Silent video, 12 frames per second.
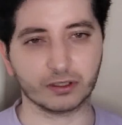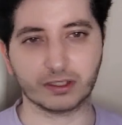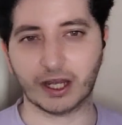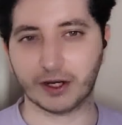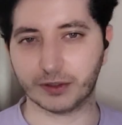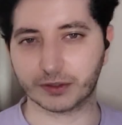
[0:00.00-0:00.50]

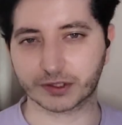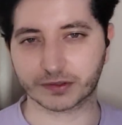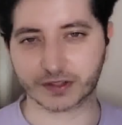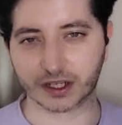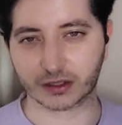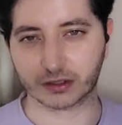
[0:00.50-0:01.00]
nanos of
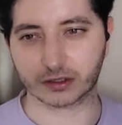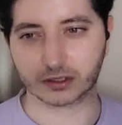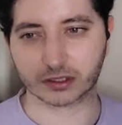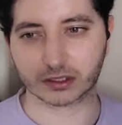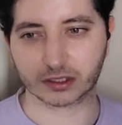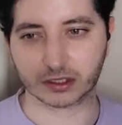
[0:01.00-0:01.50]

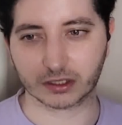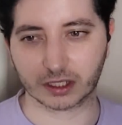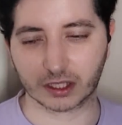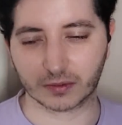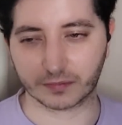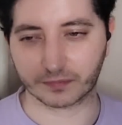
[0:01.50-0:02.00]
seconds,
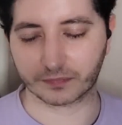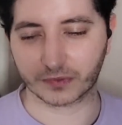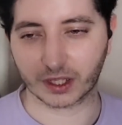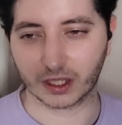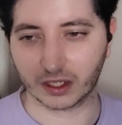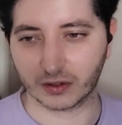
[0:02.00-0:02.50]

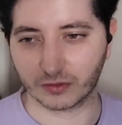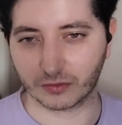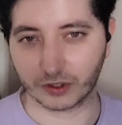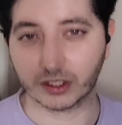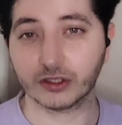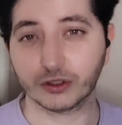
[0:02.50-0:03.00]

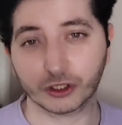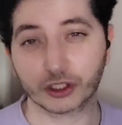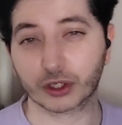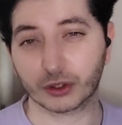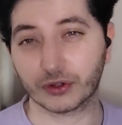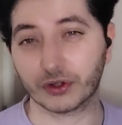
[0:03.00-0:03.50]
really, you should
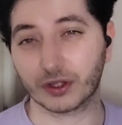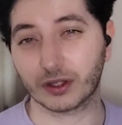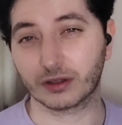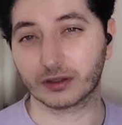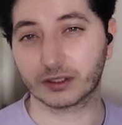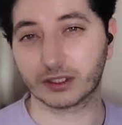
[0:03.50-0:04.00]
have gone there.
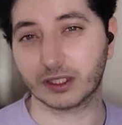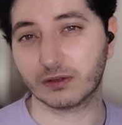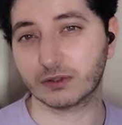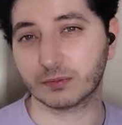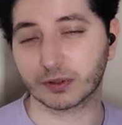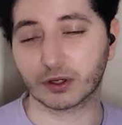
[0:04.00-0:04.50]
It
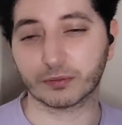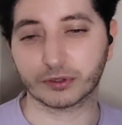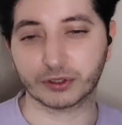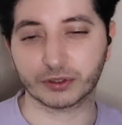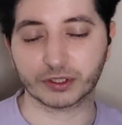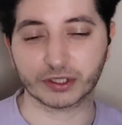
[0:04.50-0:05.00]
was a big
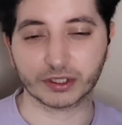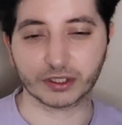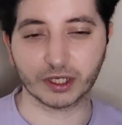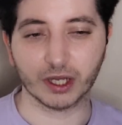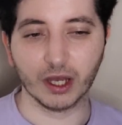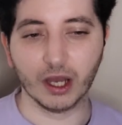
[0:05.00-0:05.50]
opportunity.
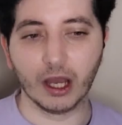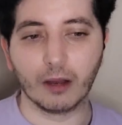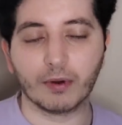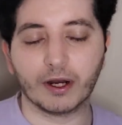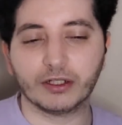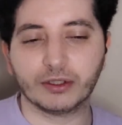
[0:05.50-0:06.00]

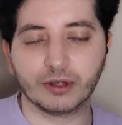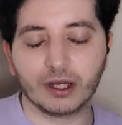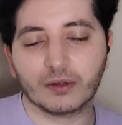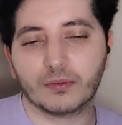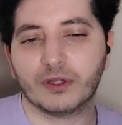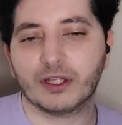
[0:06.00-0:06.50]
But I do
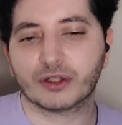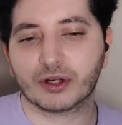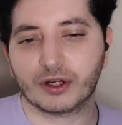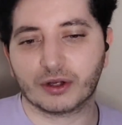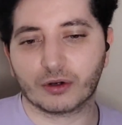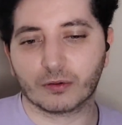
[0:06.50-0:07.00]
like where they're trying
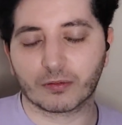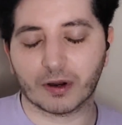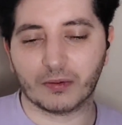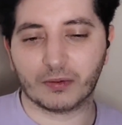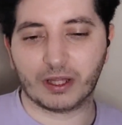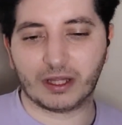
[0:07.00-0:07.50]
to
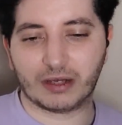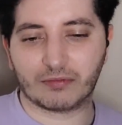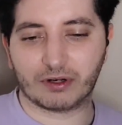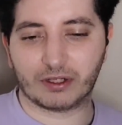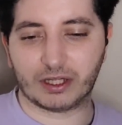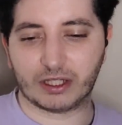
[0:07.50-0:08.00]
incorporate, where
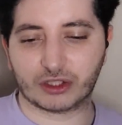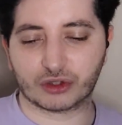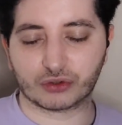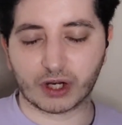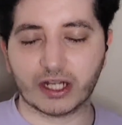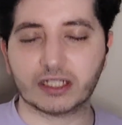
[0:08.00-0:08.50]
they're
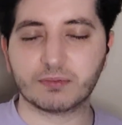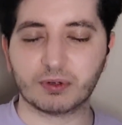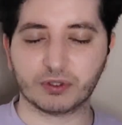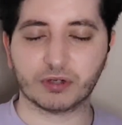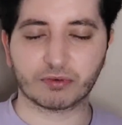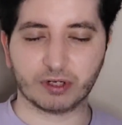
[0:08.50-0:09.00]
trying to build
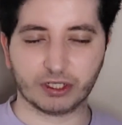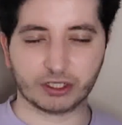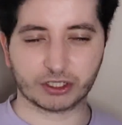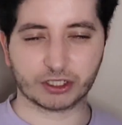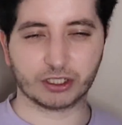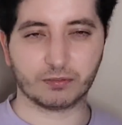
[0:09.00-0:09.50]
their
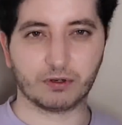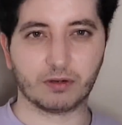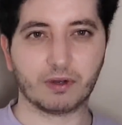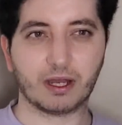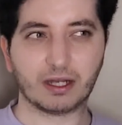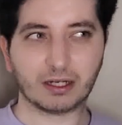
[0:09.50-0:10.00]
relationship up,
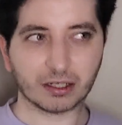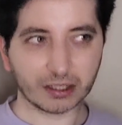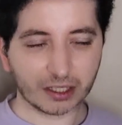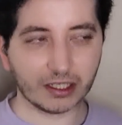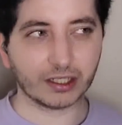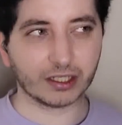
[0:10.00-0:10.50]
and
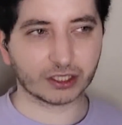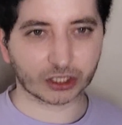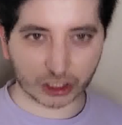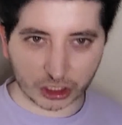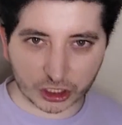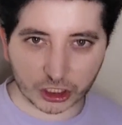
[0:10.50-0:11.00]
Lian is
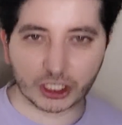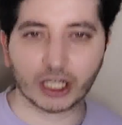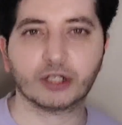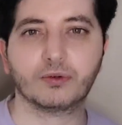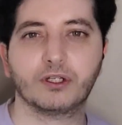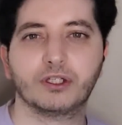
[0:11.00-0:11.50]

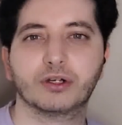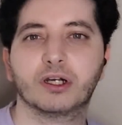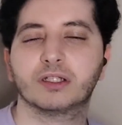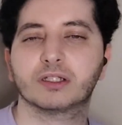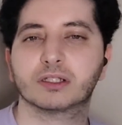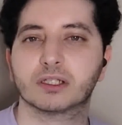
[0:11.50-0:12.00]
genuinely trying
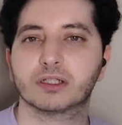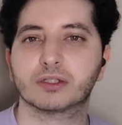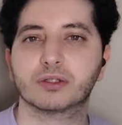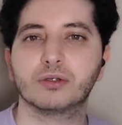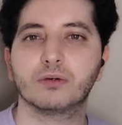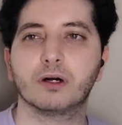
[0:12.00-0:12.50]
to say to
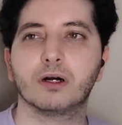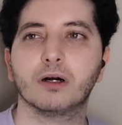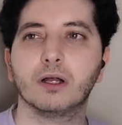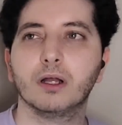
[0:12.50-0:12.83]
Kua,